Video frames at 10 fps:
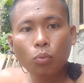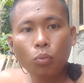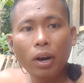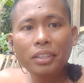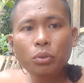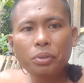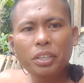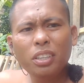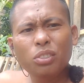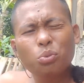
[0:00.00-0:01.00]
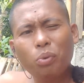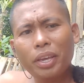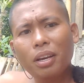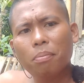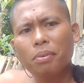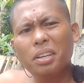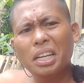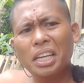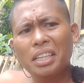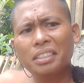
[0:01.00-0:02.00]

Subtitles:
Why do we need to wake up early?